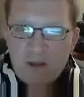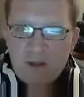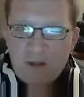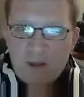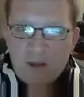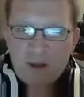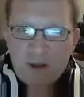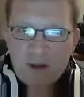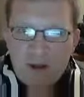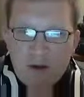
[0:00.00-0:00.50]
What do
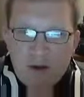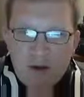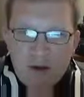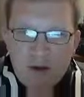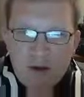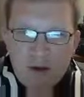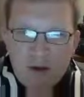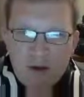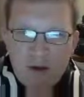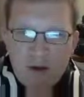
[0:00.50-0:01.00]
we got here?
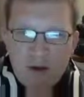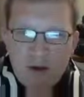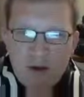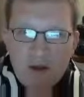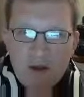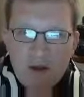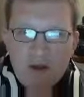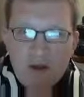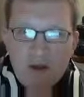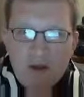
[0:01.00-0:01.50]

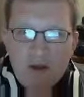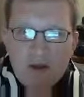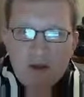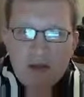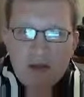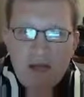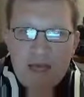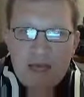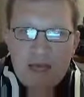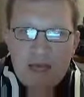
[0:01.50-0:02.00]
Oh, a
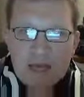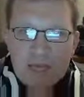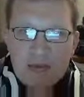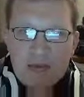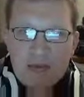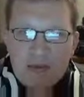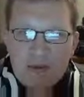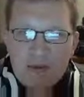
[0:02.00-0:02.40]
cape.